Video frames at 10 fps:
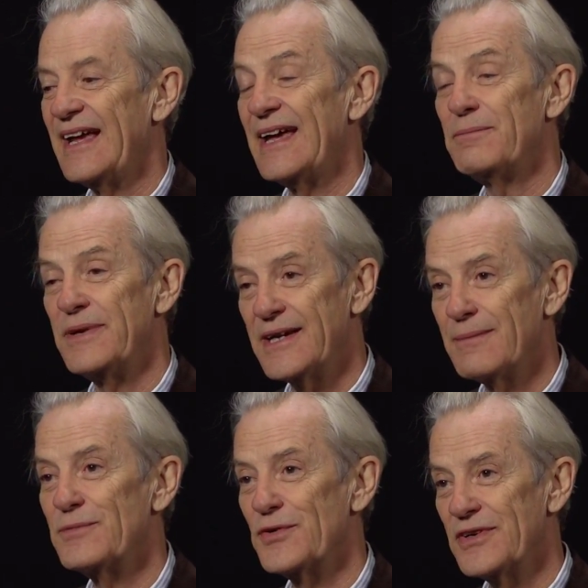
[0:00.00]
and pick
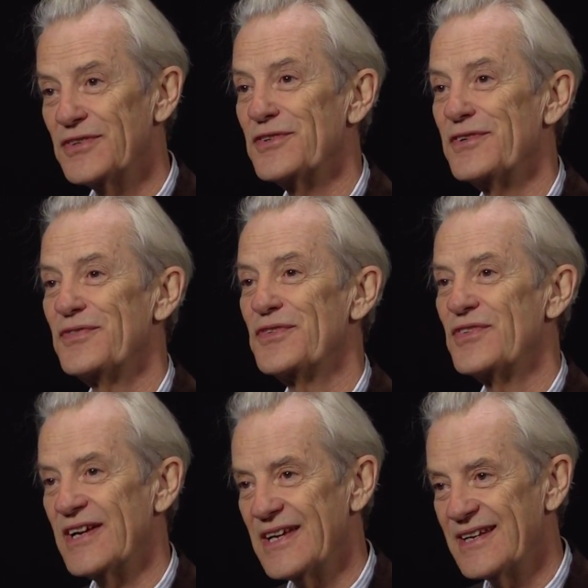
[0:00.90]
up Teresa off the
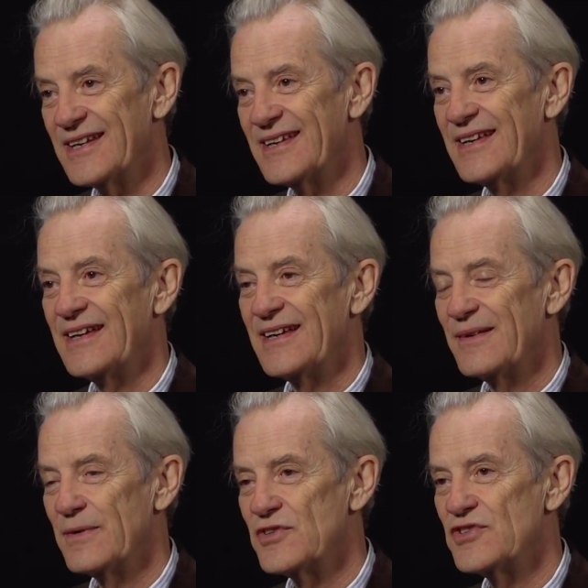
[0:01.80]
train
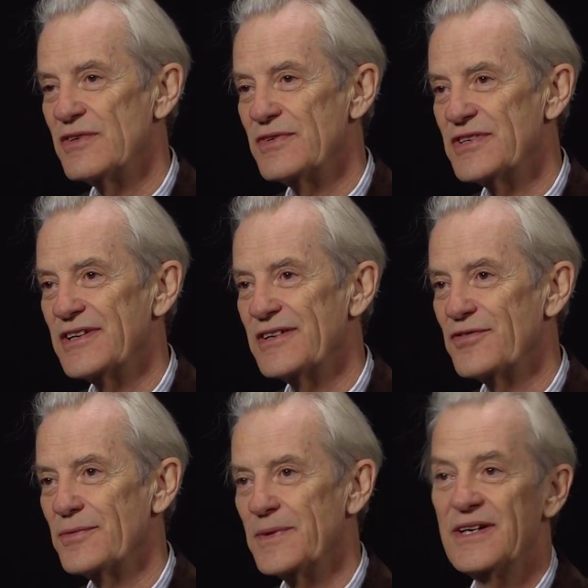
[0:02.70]
when she returned
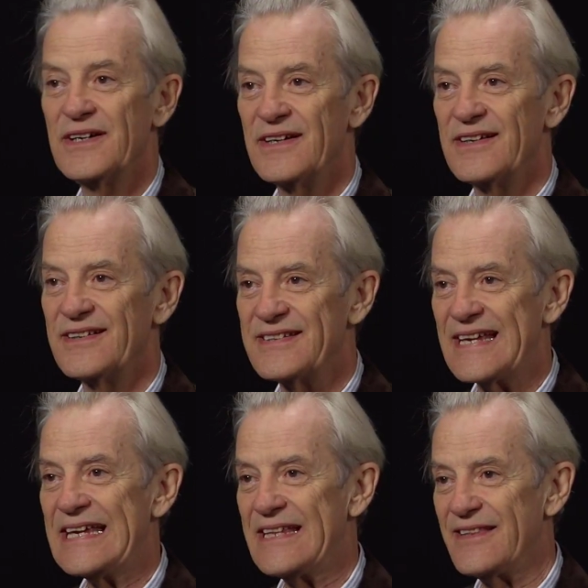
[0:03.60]
from her
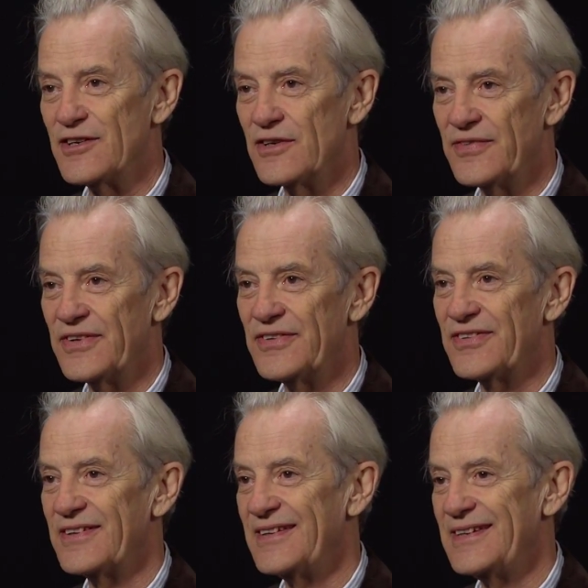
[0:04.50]
day in the
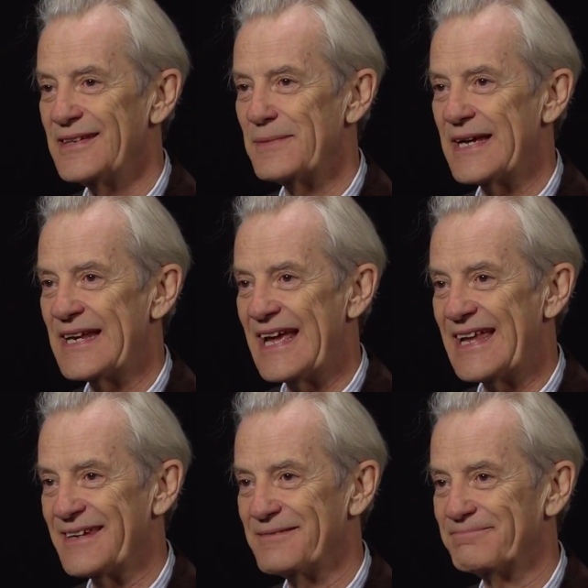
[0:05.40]
office in
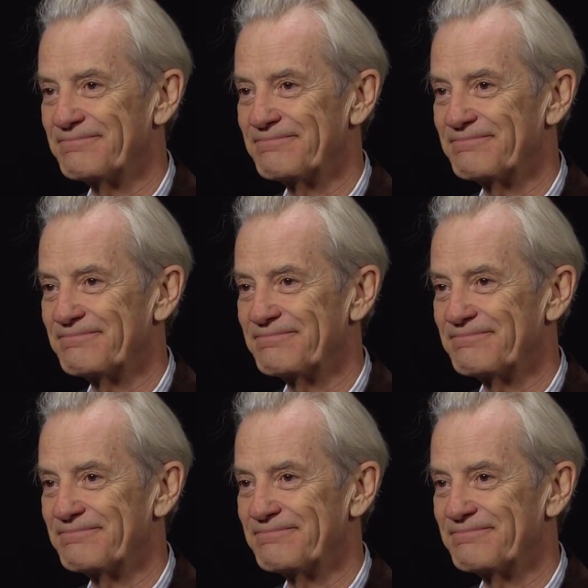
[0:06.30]
Manhattan.